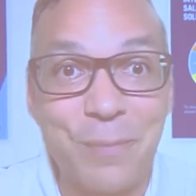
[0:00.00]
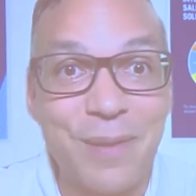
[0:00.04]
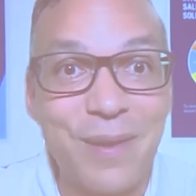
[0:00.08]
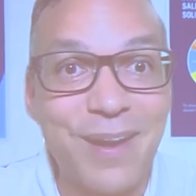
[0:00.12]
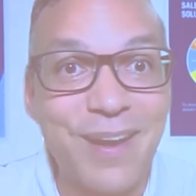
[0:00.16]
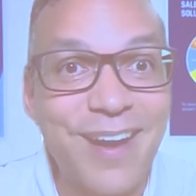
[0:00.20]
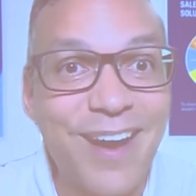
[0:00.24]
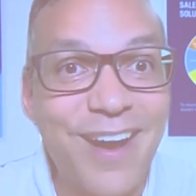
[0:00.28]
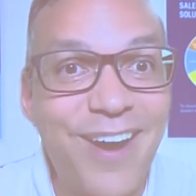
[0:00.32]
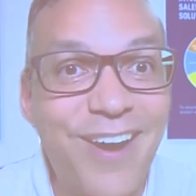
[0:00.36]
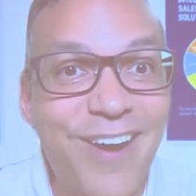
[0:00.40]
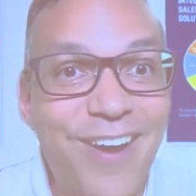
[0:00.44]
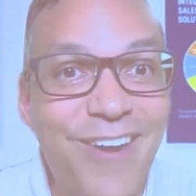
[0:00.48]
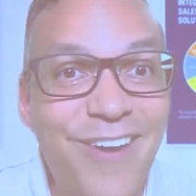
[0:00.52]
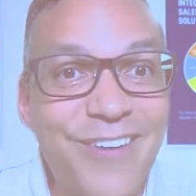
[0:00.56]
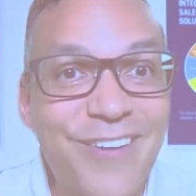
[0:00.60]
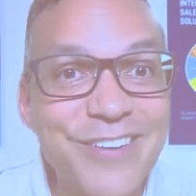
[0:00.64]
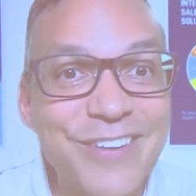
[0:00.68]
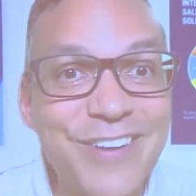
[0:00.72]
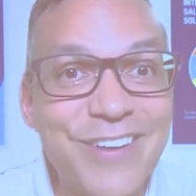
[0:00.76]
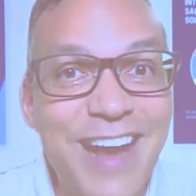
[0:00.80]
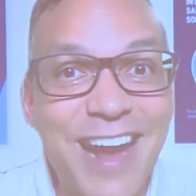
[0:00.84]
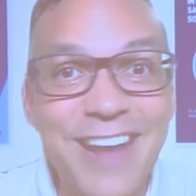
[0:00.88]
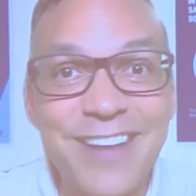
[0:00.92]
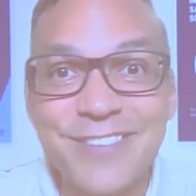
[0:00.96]
Oh,
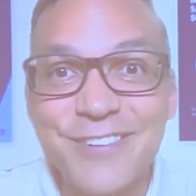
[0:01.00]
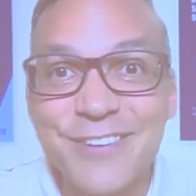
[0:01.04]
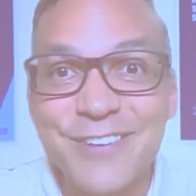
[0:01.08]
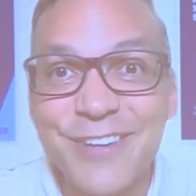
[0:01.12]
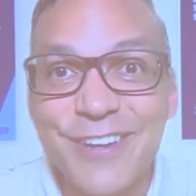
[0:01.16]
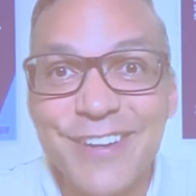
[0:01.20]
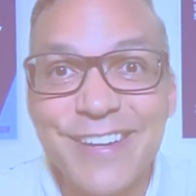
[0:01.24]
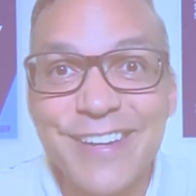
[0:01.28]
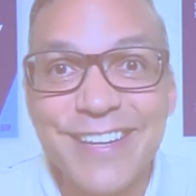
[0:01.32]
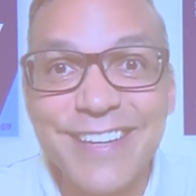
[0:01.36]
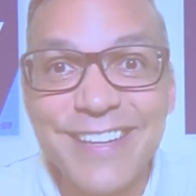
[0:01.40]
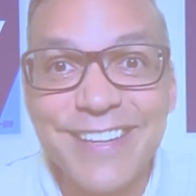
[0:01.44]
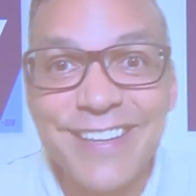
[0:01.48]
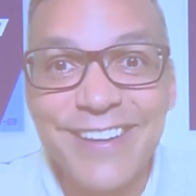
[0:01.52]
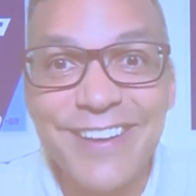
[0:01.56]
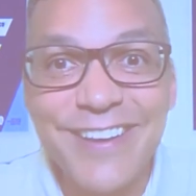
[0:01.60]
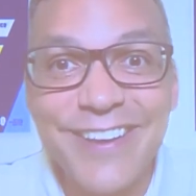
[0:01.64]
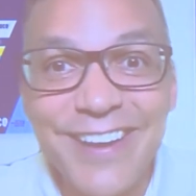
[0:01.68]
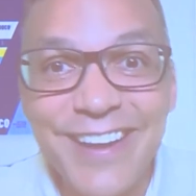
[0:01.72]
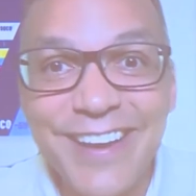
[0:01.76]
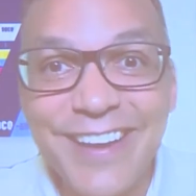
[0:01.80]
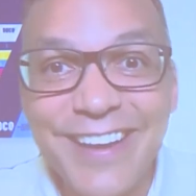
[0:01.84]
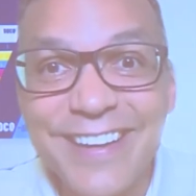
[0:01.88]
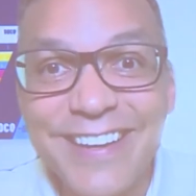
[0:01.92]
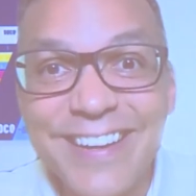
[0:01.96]
you guys are looking
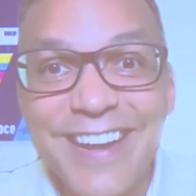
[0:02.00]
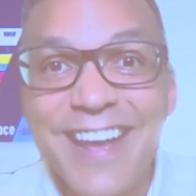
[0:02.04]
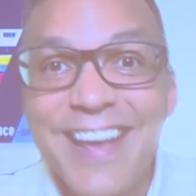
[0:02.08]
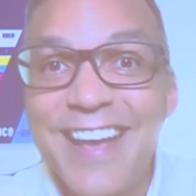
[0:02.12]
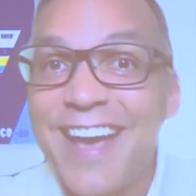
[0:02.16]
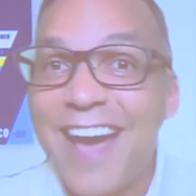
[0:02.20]
good.